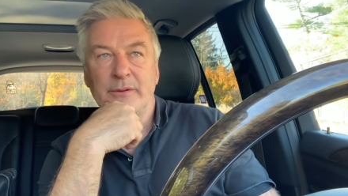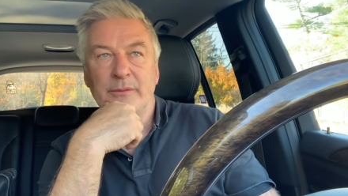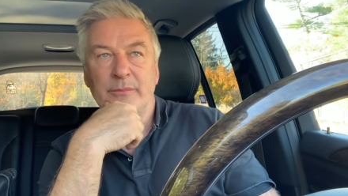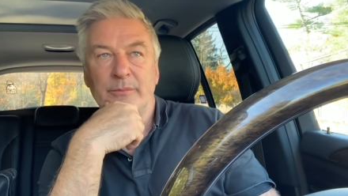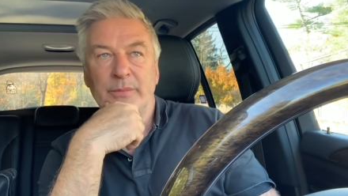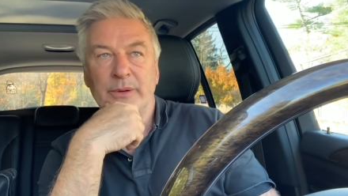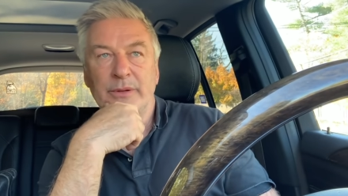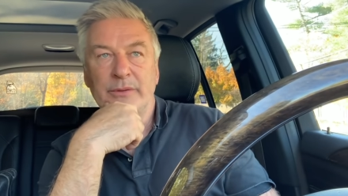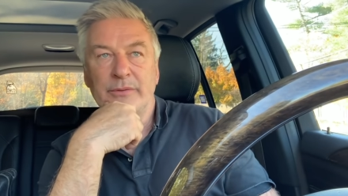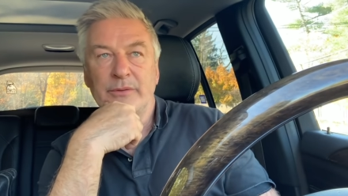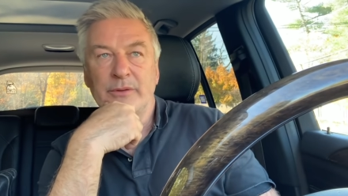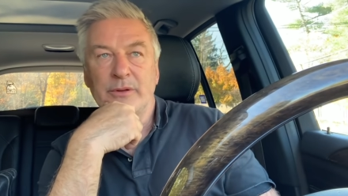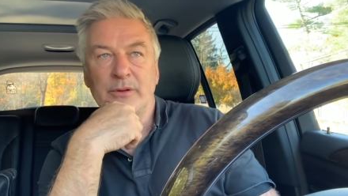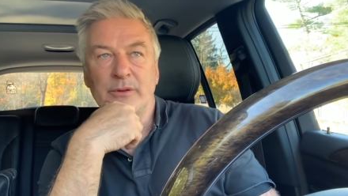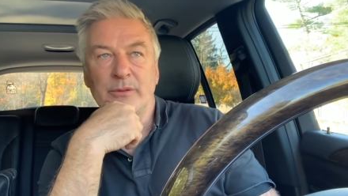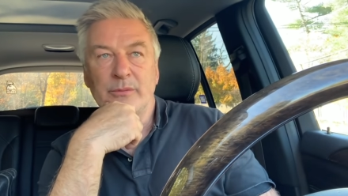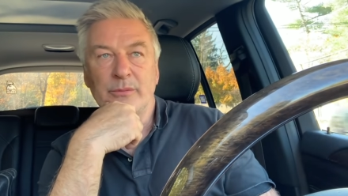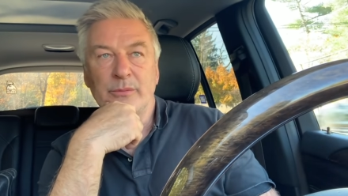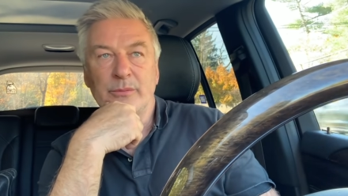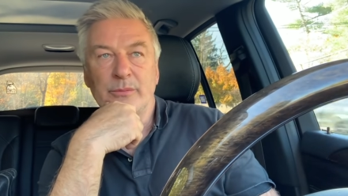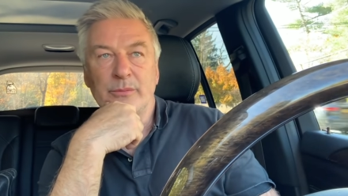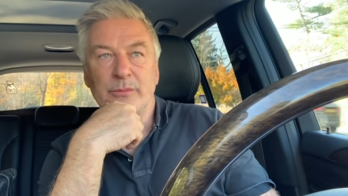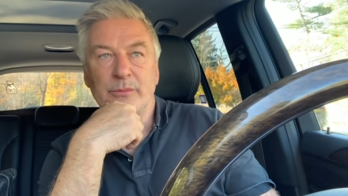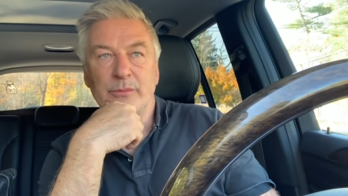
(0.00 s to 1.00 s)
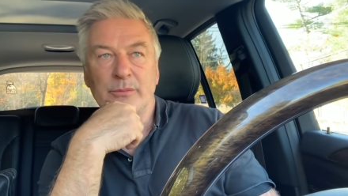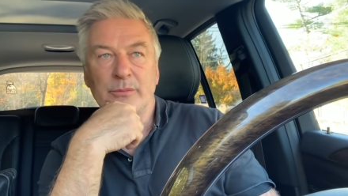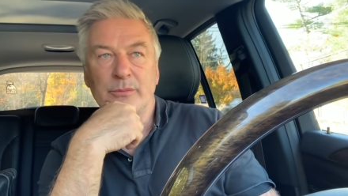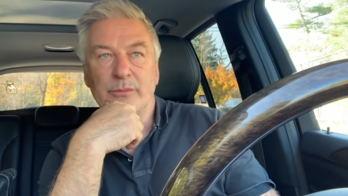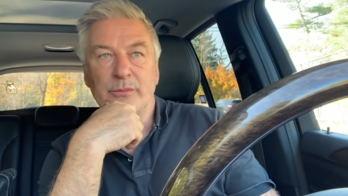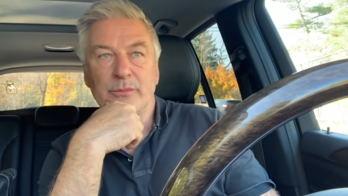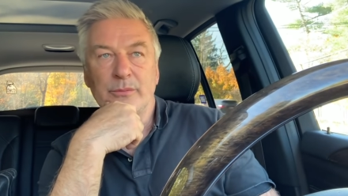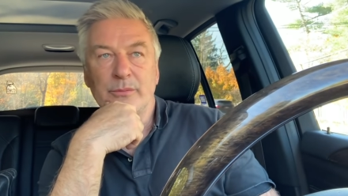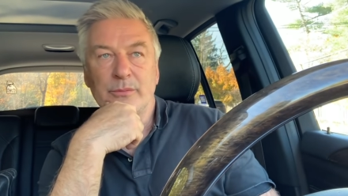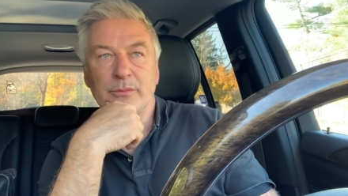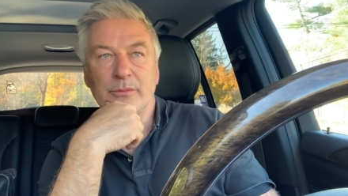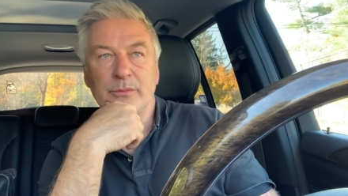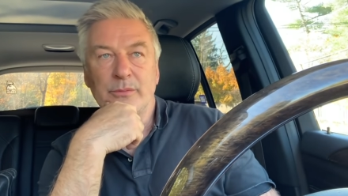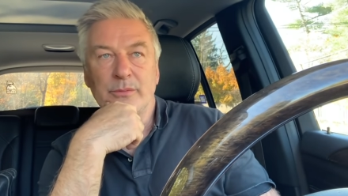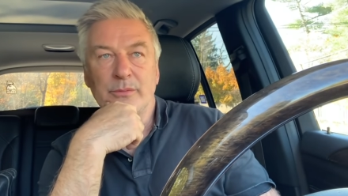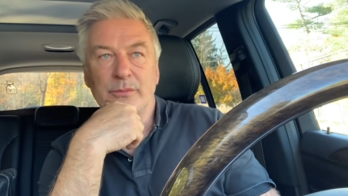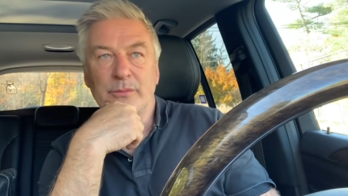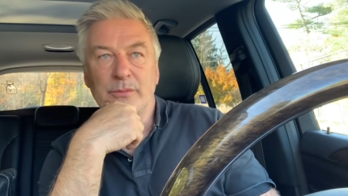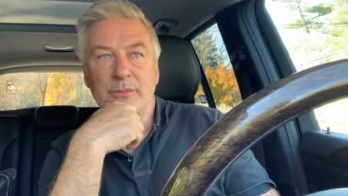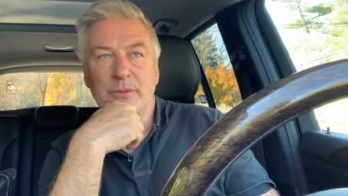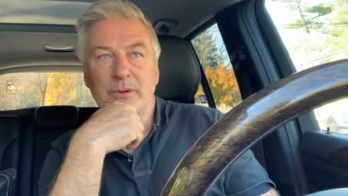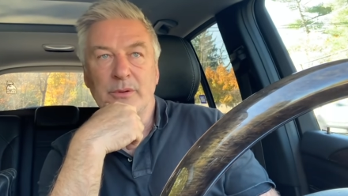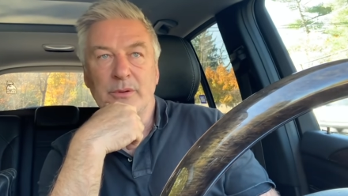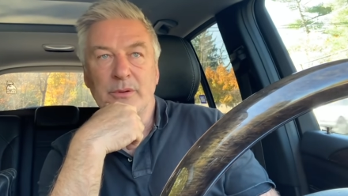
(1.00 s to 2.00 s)
But uh,
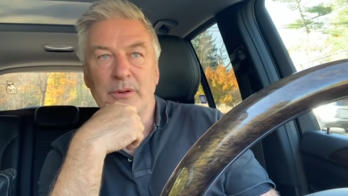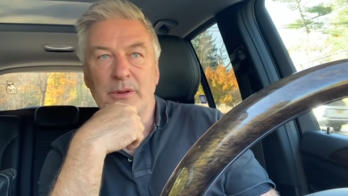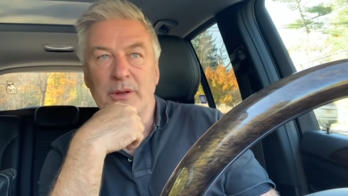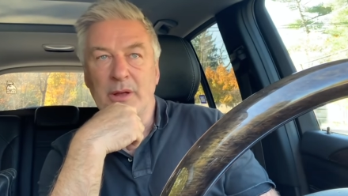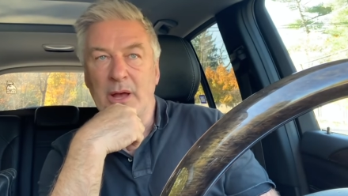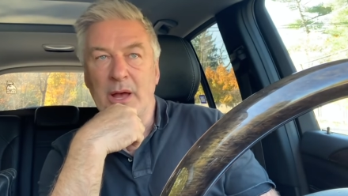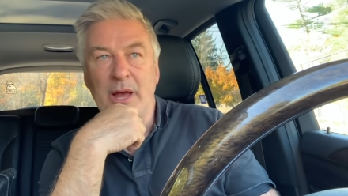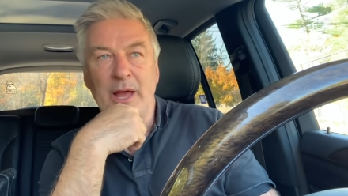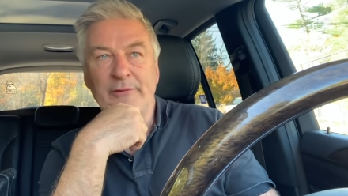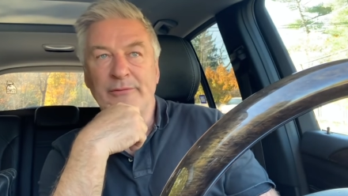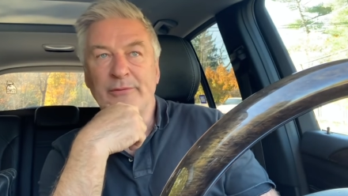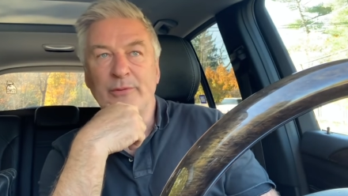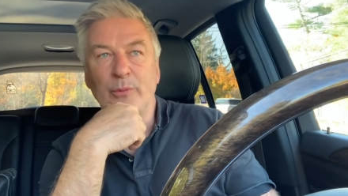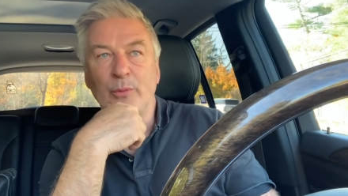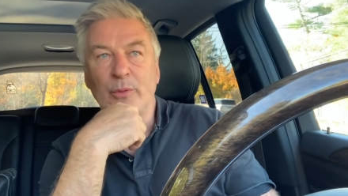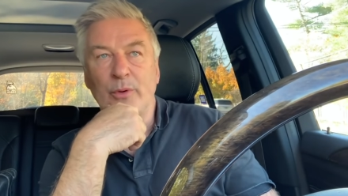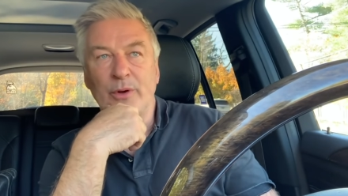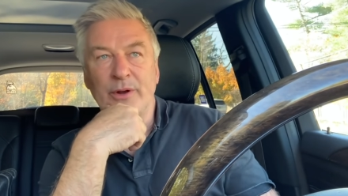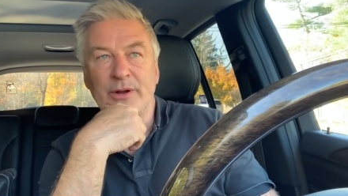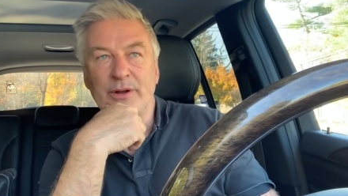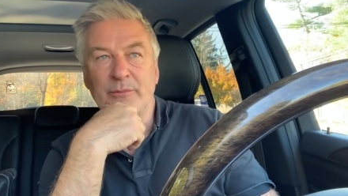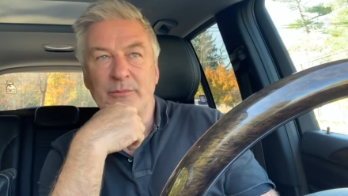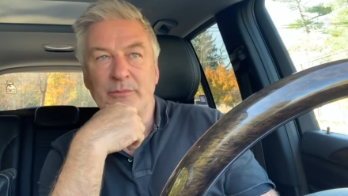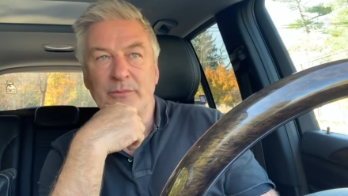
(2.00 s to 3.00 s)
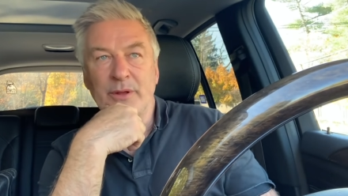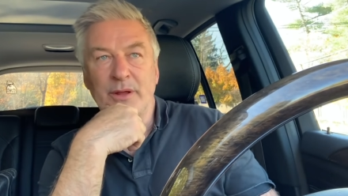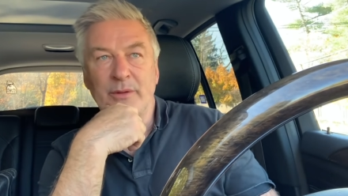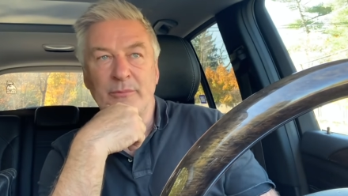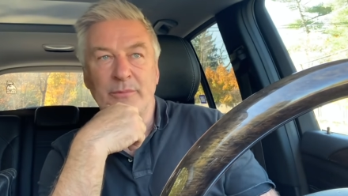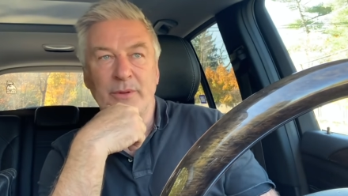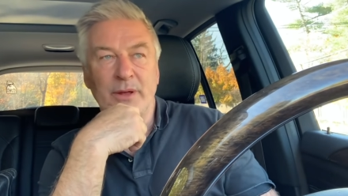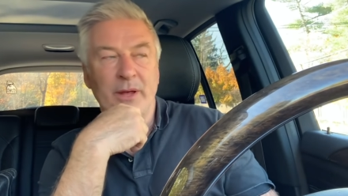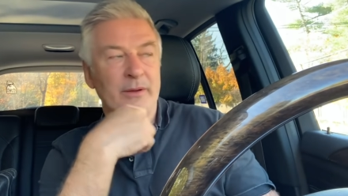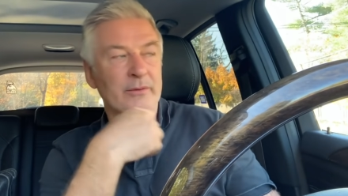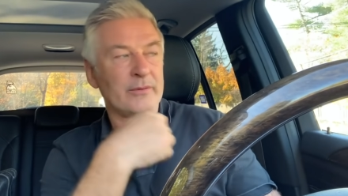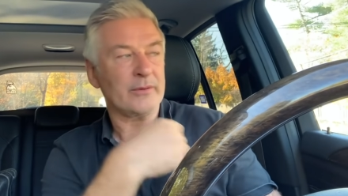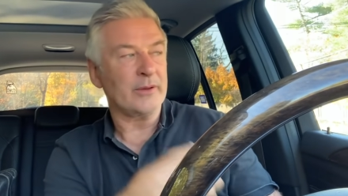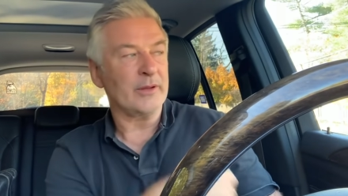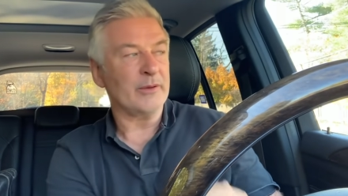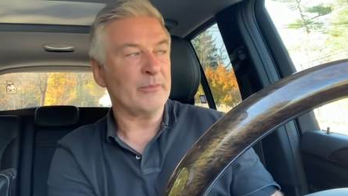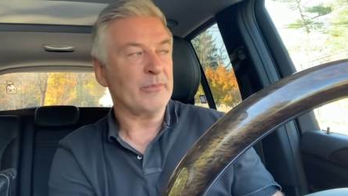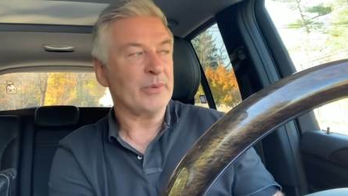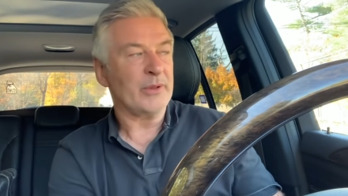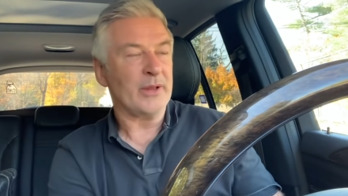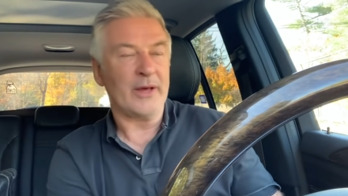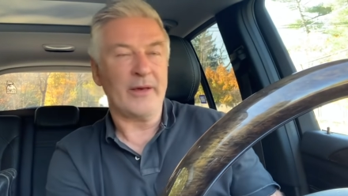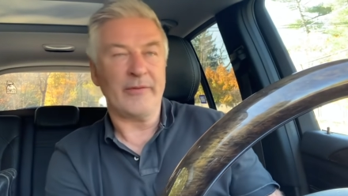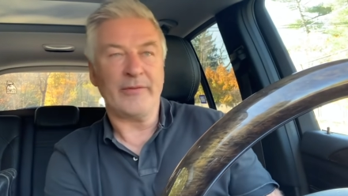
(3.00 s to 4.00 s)
uh, I, for one, am, am, not
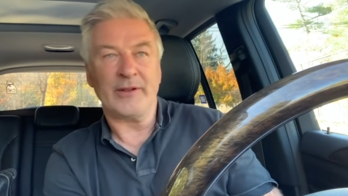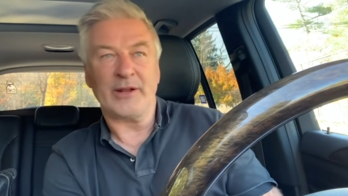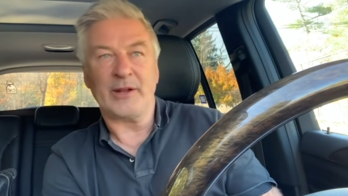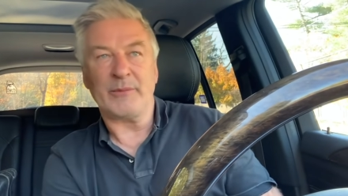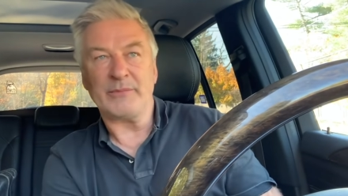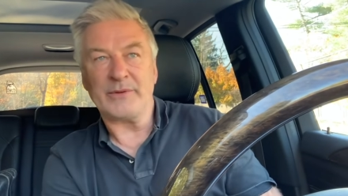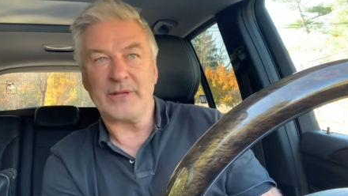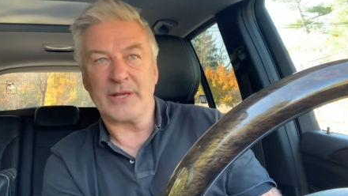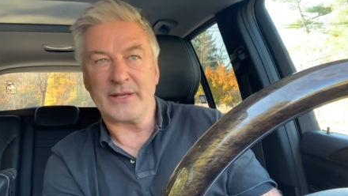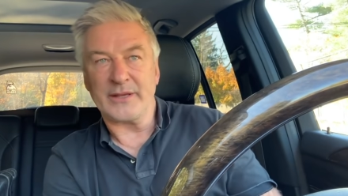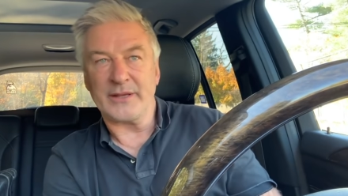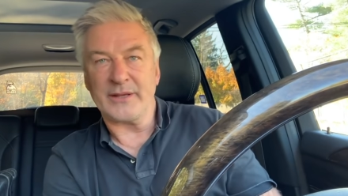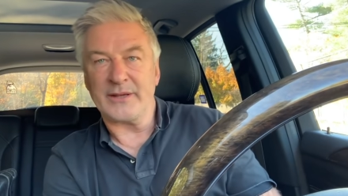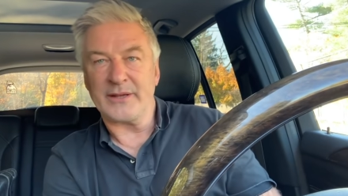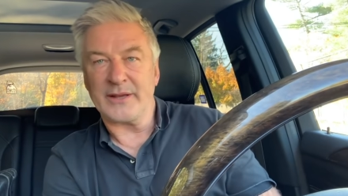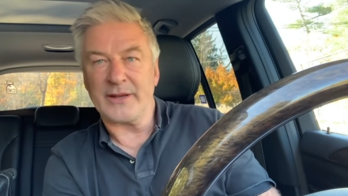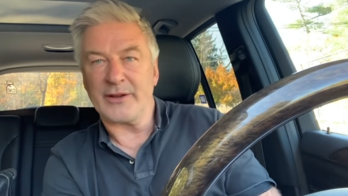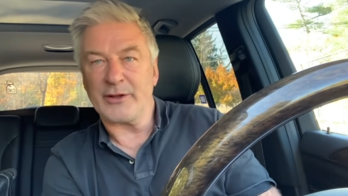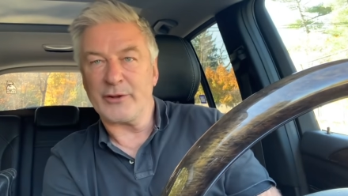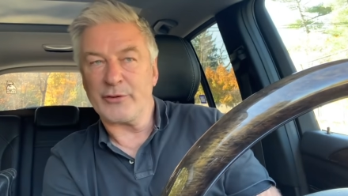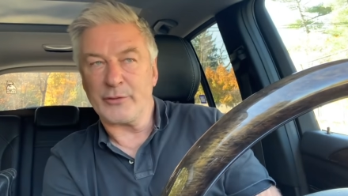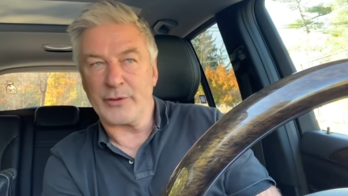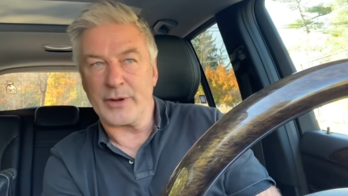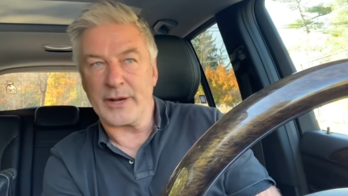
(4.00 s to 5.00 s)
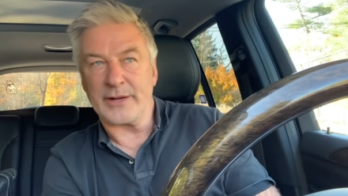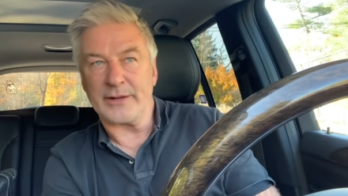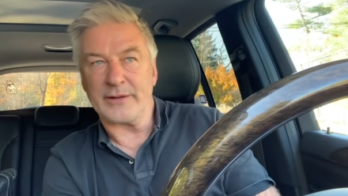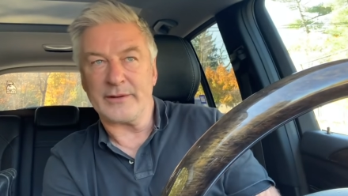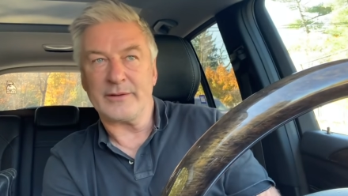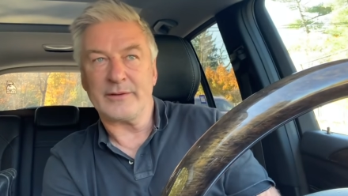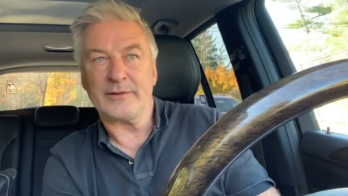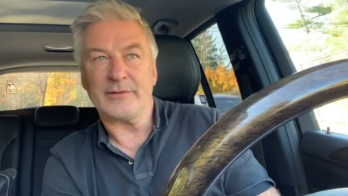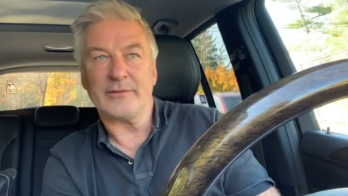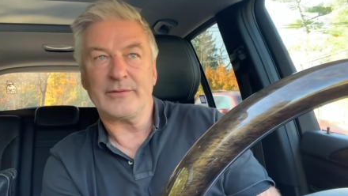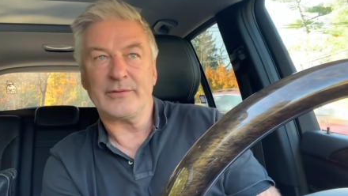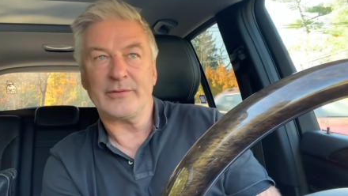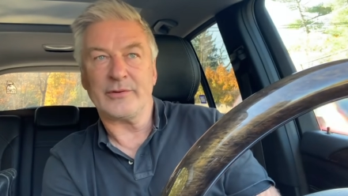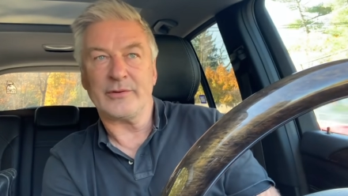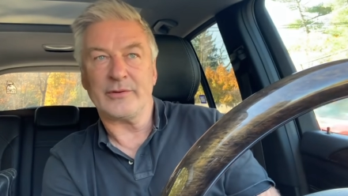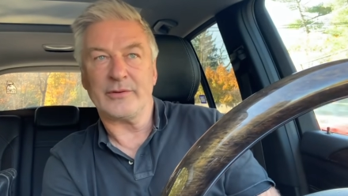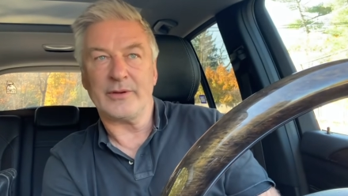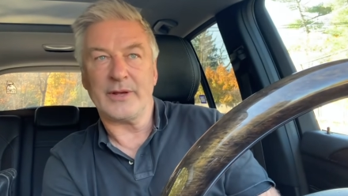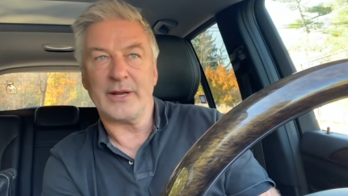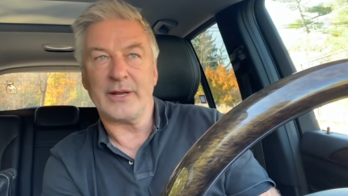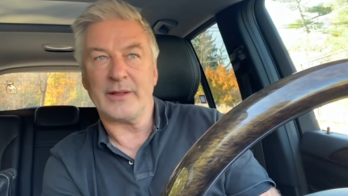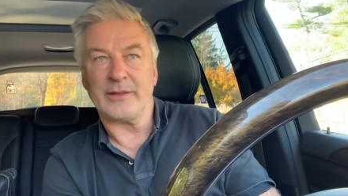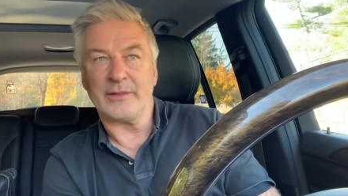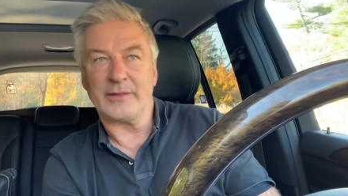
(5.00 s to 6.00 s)
implying that I'm taking any credit for
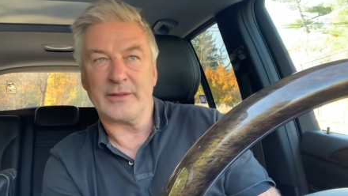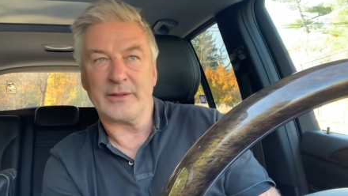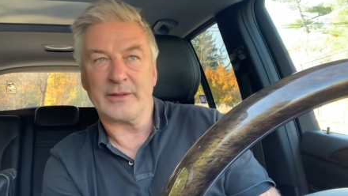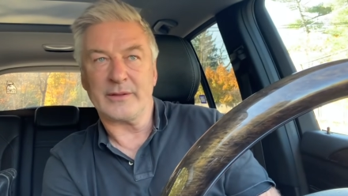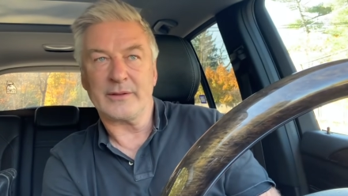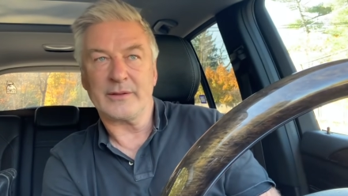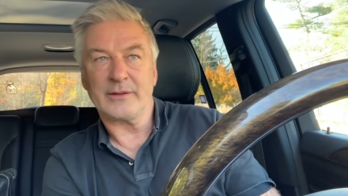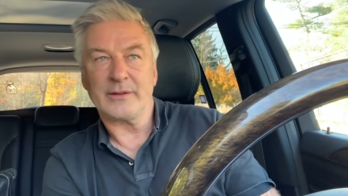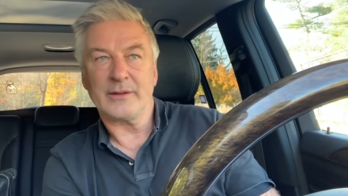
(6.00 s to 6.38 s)
anything.